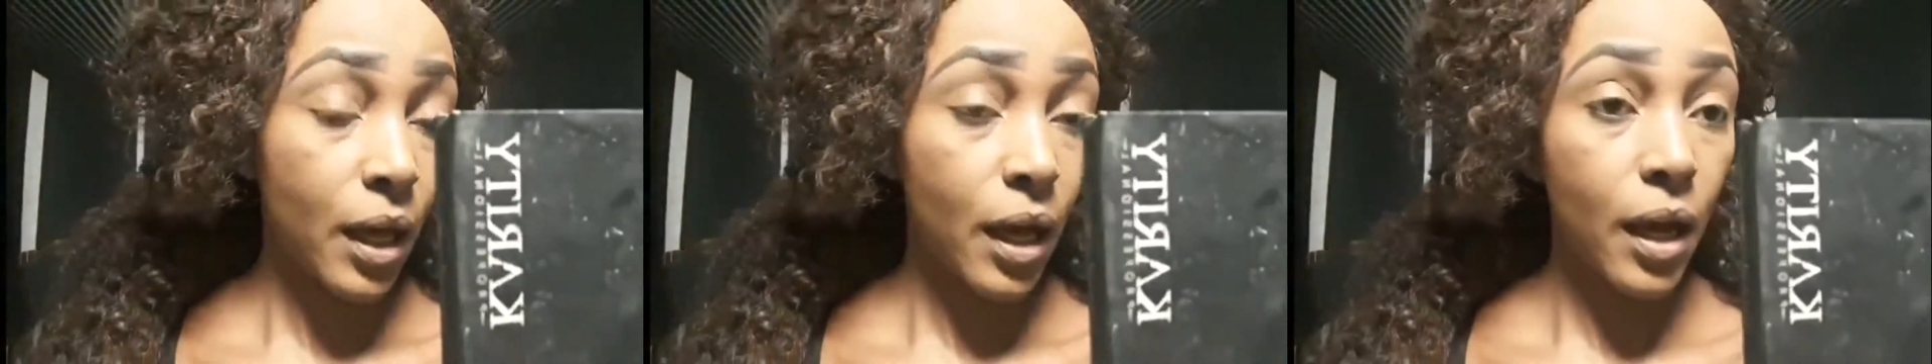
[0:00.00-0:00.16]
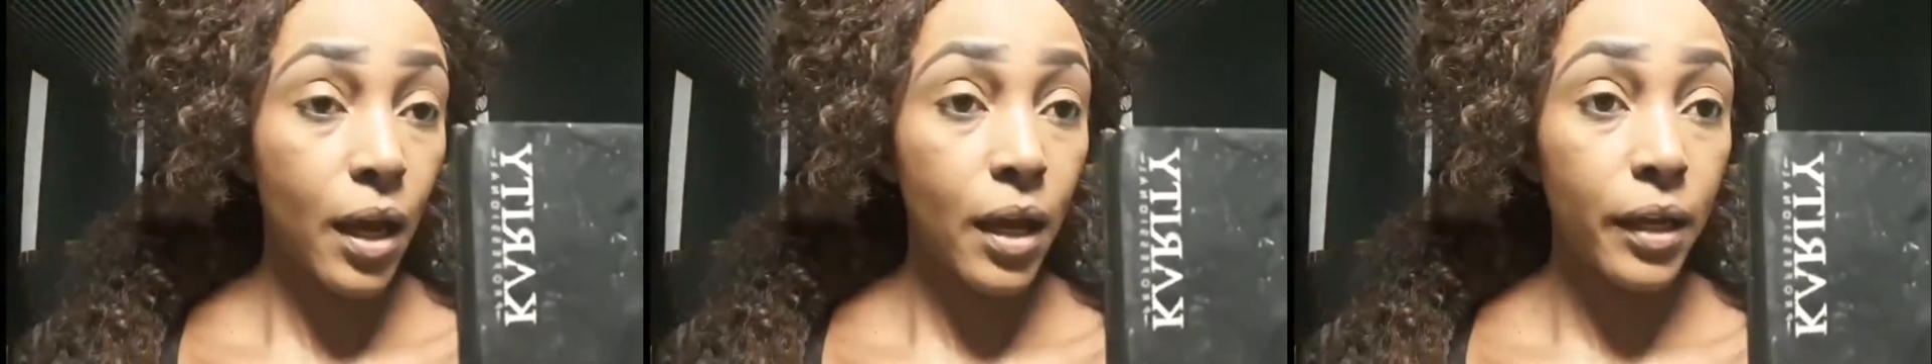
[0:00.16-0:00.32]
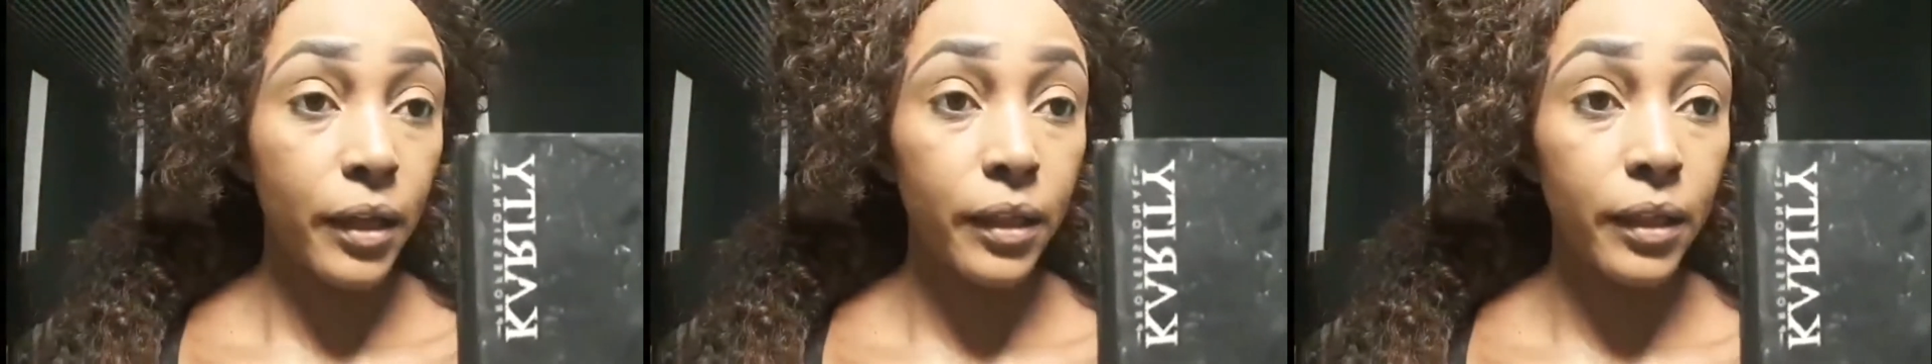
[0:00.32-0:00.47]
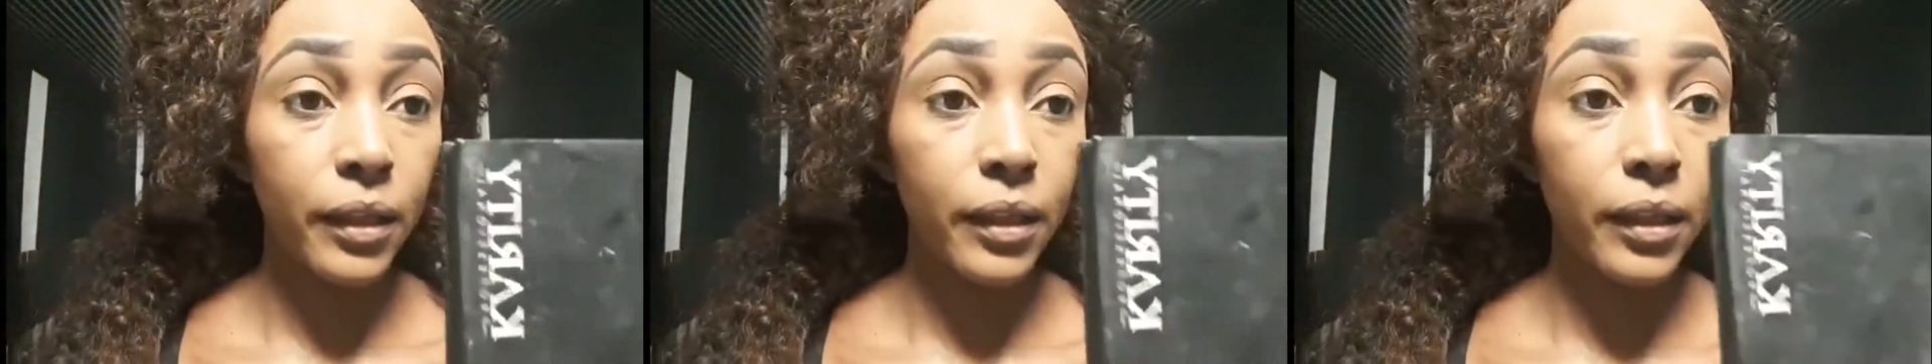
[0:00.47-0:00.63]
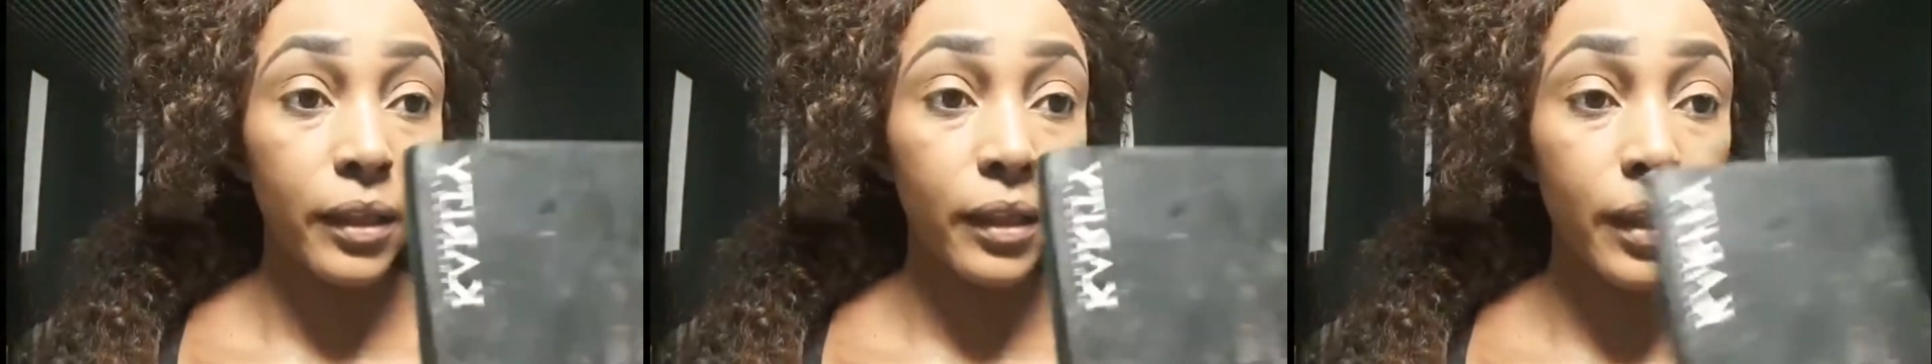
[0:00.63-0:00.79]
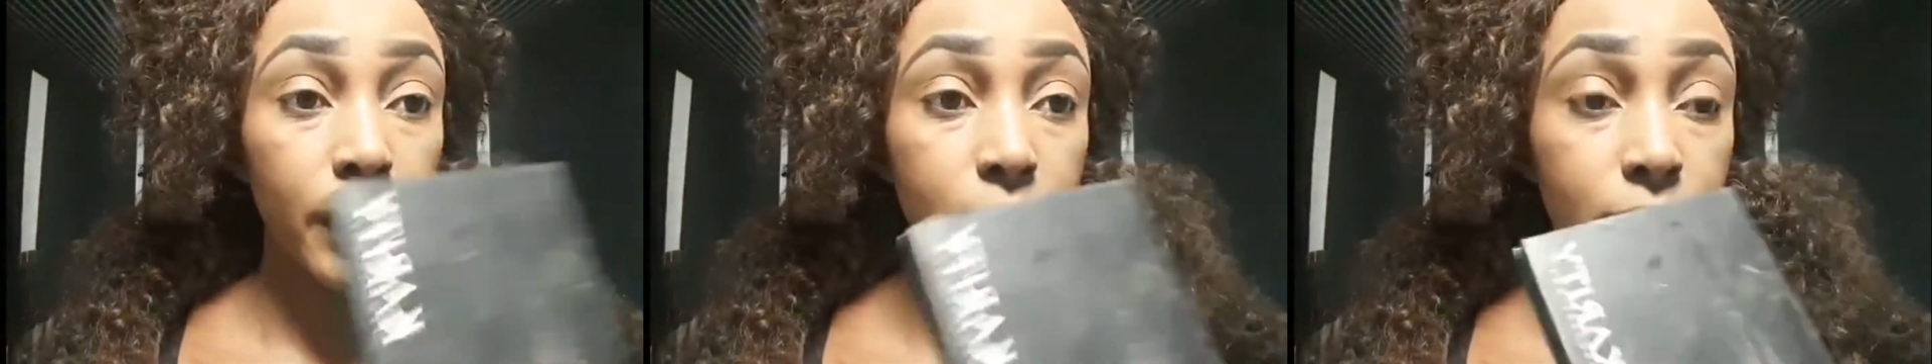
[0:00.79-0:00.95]

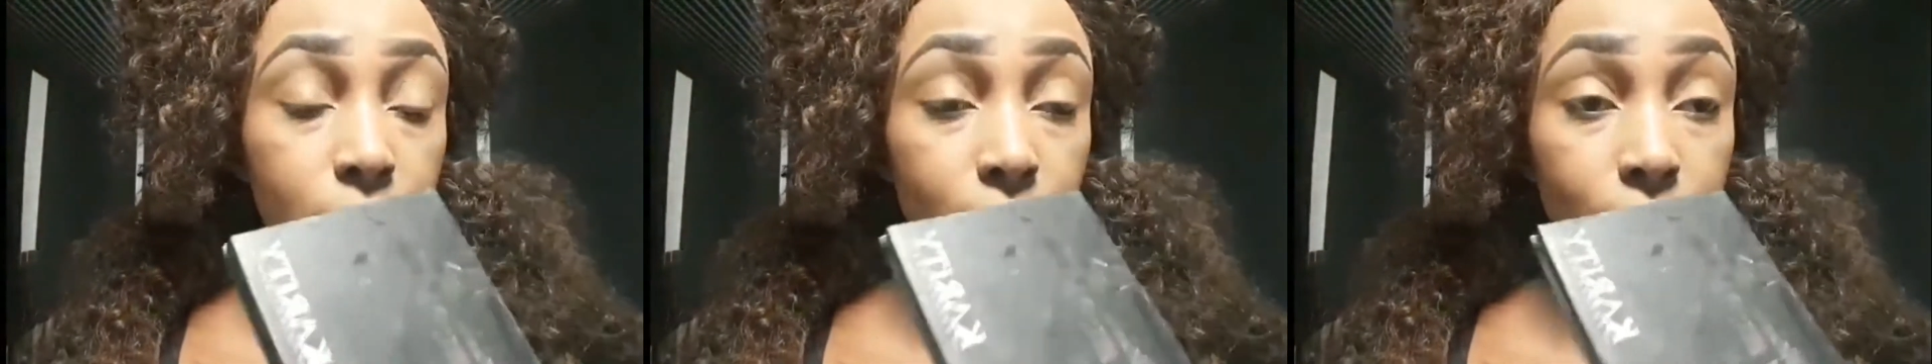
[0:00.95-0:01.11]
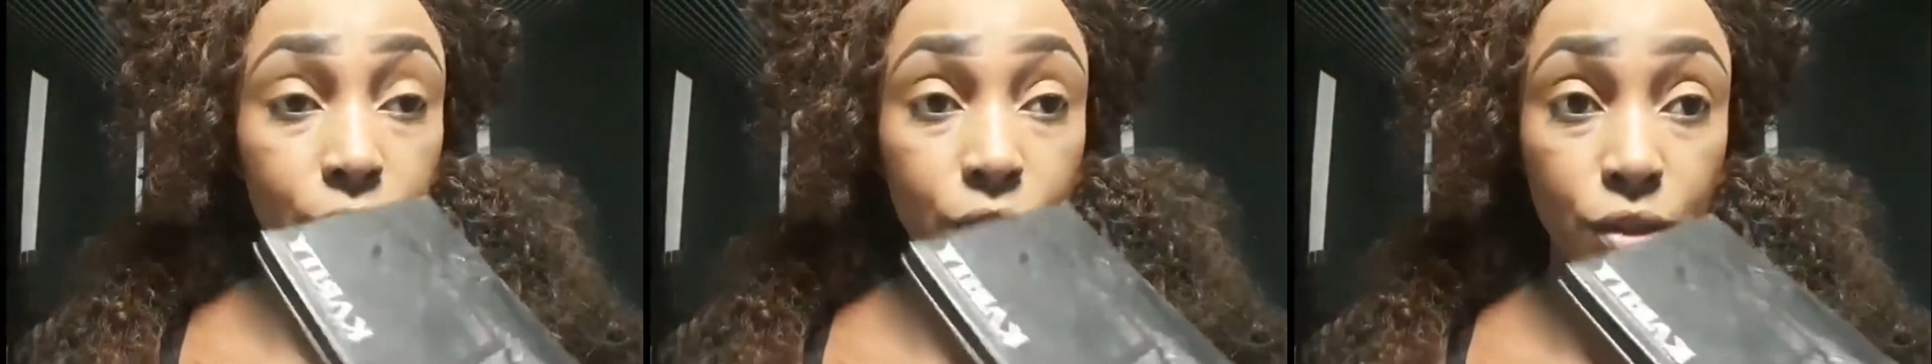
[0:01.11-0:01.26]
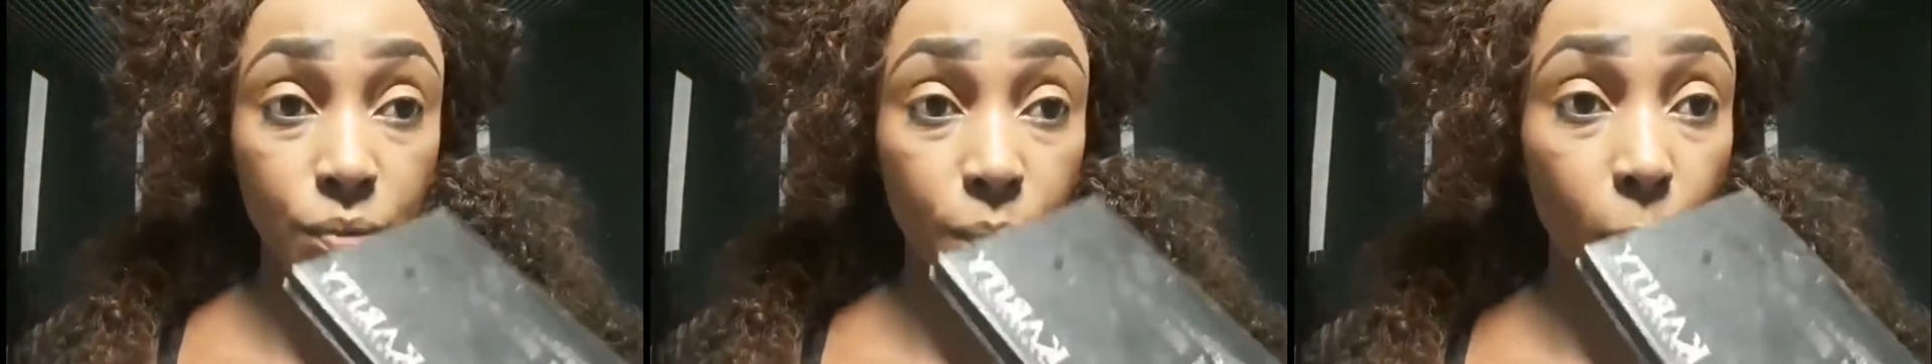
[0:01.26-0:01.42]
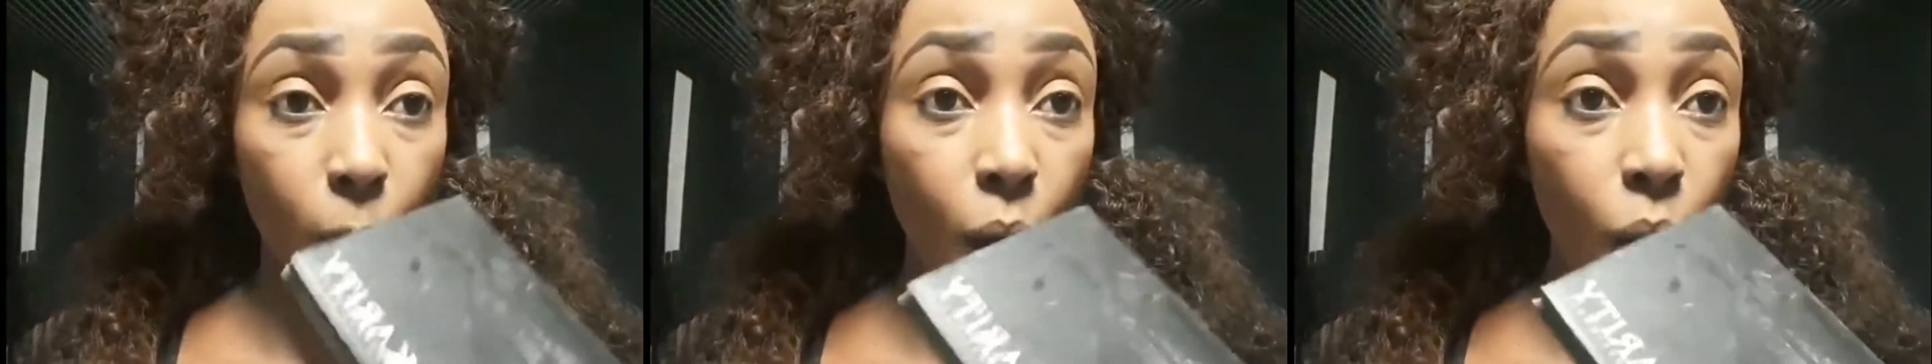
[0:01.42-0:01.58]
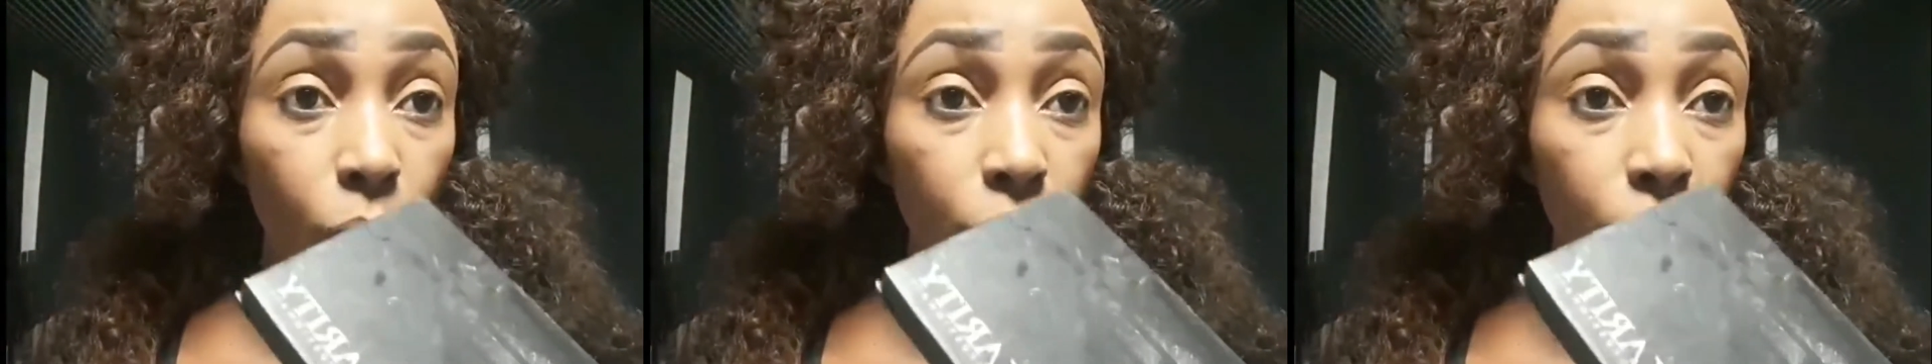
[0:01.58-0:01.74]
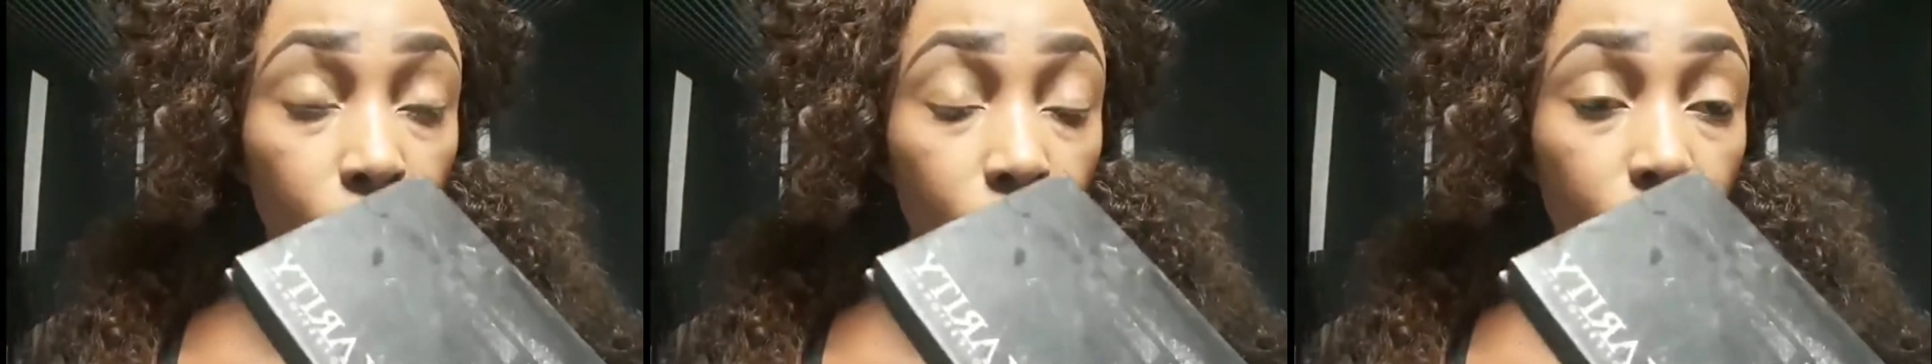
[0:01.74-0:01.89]
and it's in
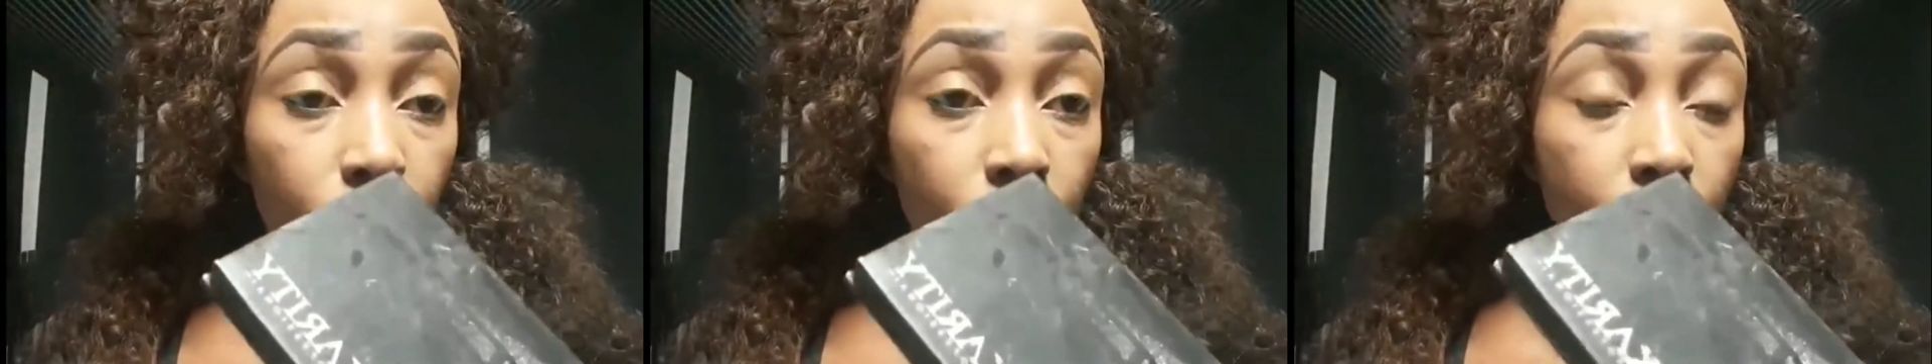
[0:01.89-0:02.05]
smoke.